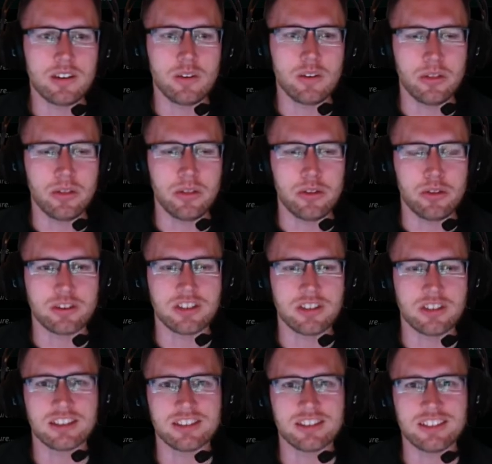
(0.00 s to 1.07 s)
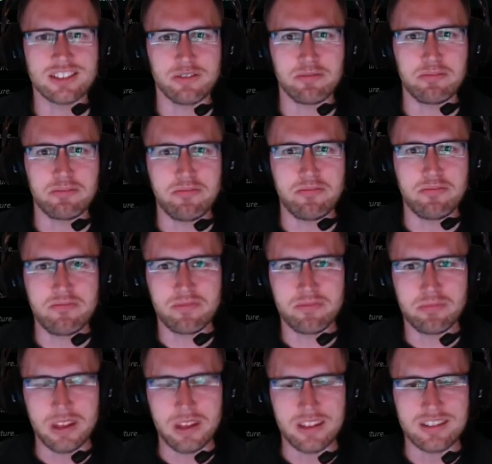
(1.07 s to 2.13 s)
gone through changes of
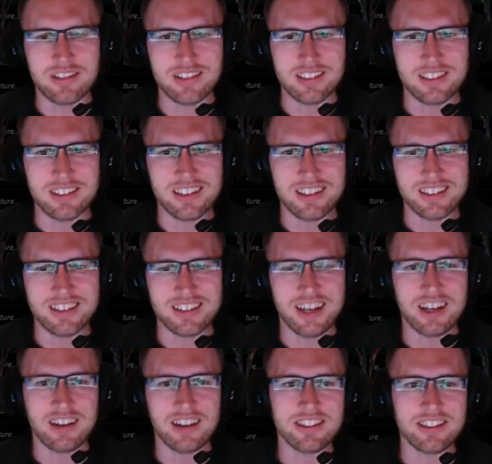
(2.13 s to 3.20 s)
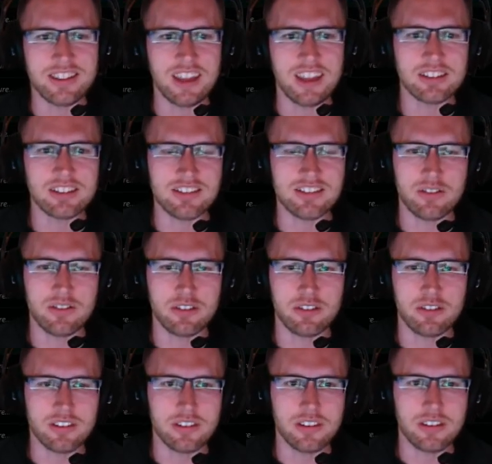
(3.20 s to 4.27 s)
PC, then
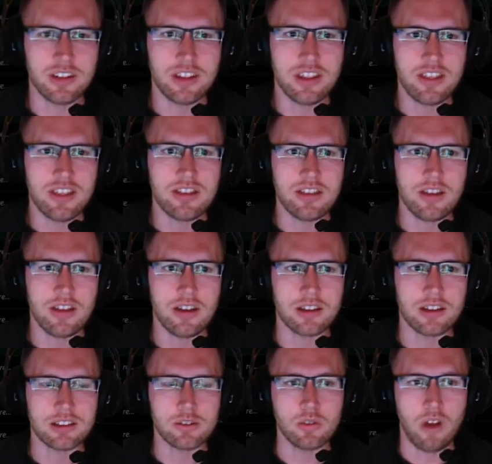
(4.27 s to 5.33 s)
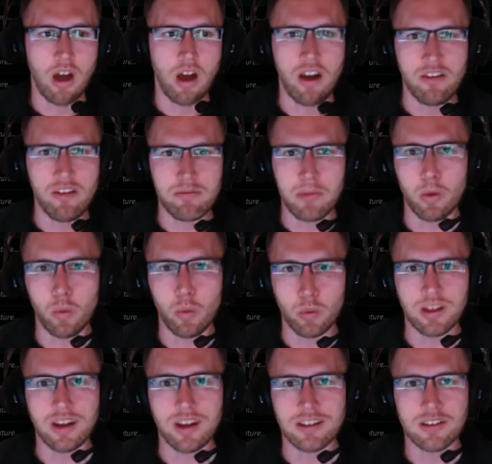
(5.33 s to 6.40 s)
discovered that I don't have my whole
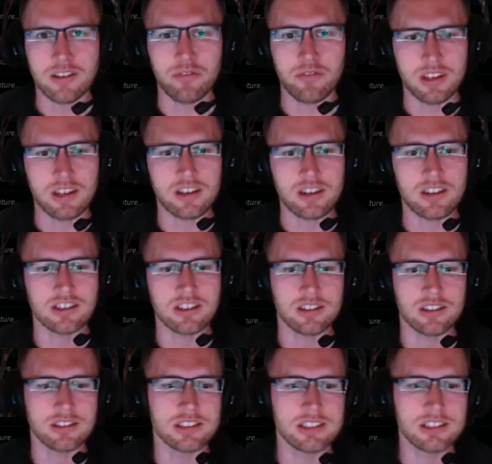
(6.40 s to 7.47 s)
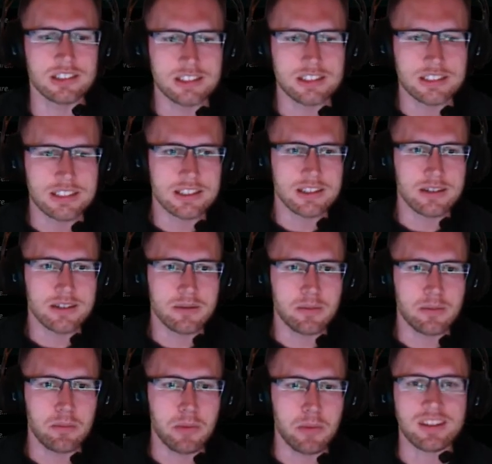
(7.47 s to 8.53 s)
task configuration.
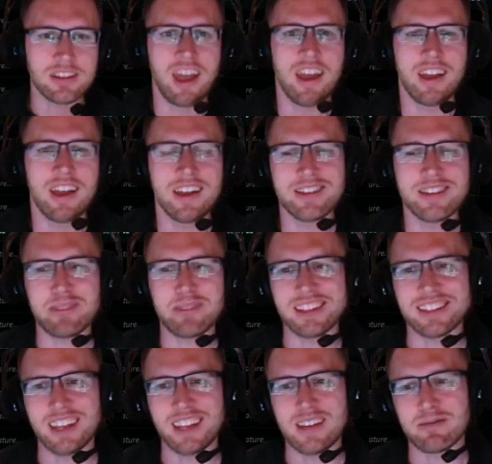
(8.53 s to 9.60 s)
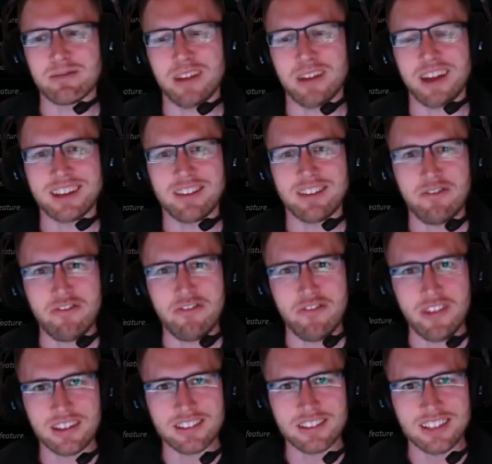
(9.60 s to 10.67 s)
By the time by the time I
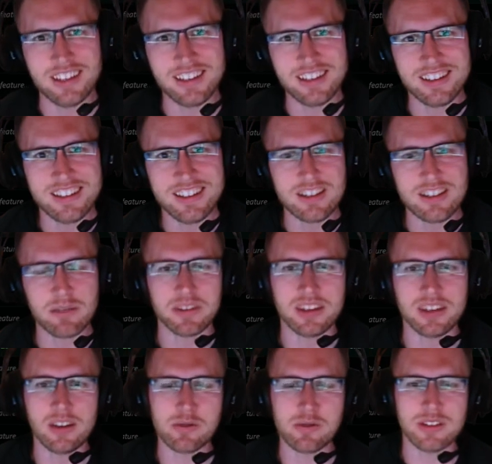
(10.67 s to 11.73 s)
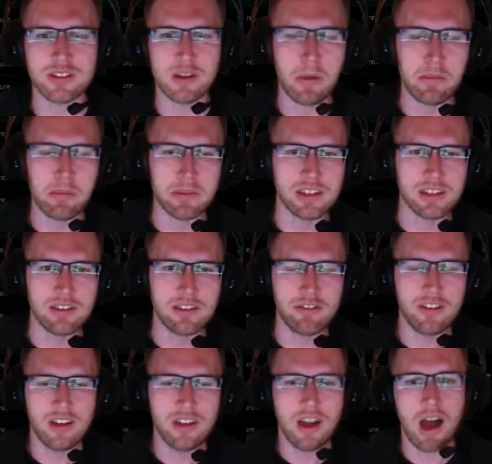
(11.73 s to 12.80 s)
configured it, something else would come up in
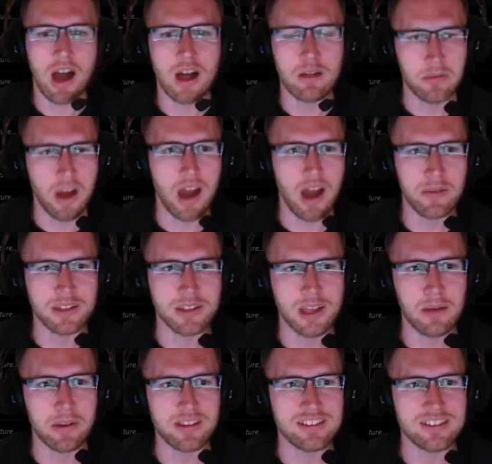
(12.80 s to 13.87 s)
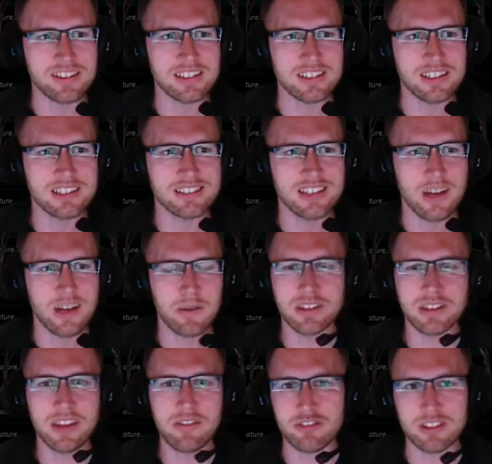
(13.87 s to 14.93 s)
life. I would get busy again. I would
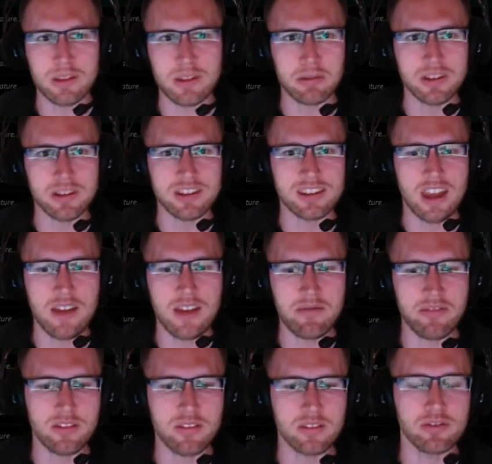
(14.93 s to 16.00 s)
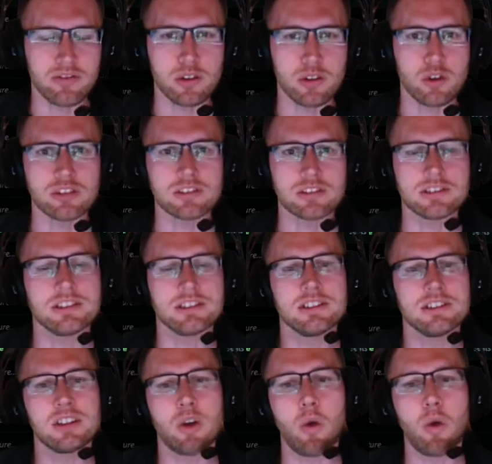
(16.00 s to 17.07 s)
never really play the game for long.
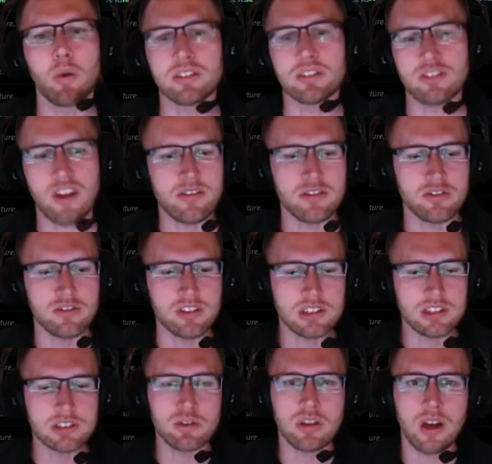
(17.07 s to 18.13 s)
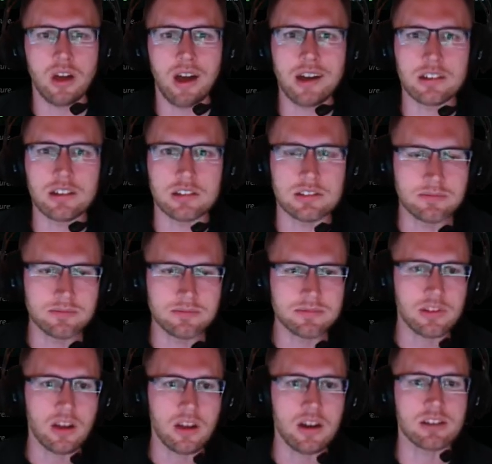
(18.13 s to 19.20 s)
Only ever really knew the hangar
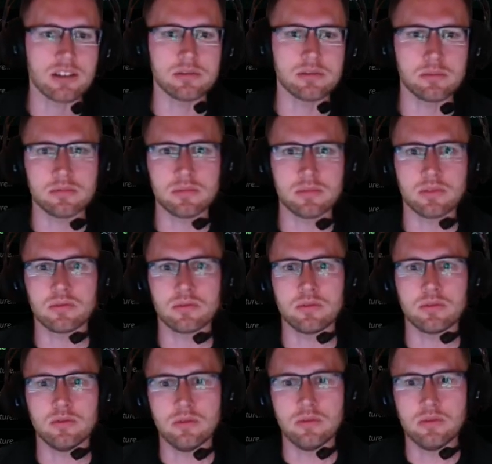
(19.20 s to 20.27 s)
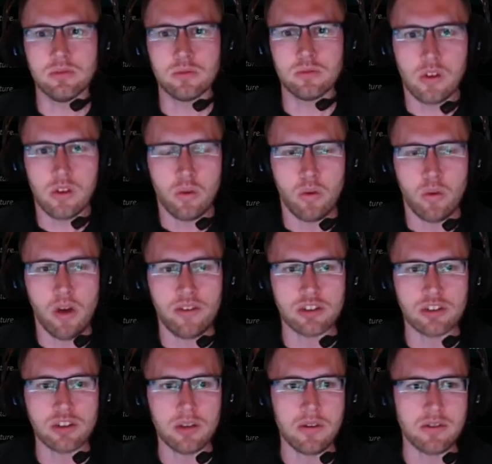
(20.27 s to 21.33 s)
and whatever
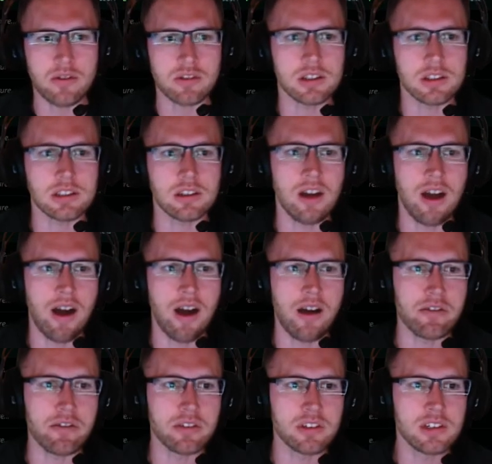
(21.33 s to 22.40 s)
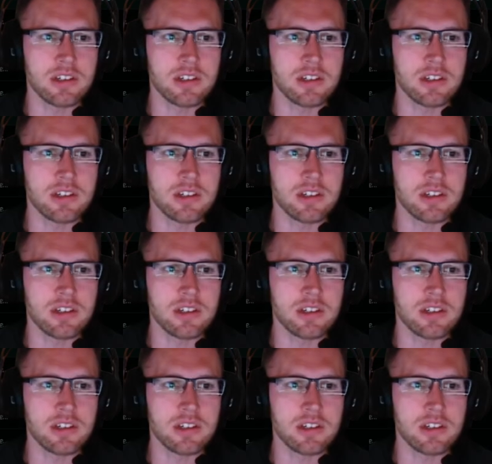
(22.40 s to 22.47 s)
ship I was lucky to have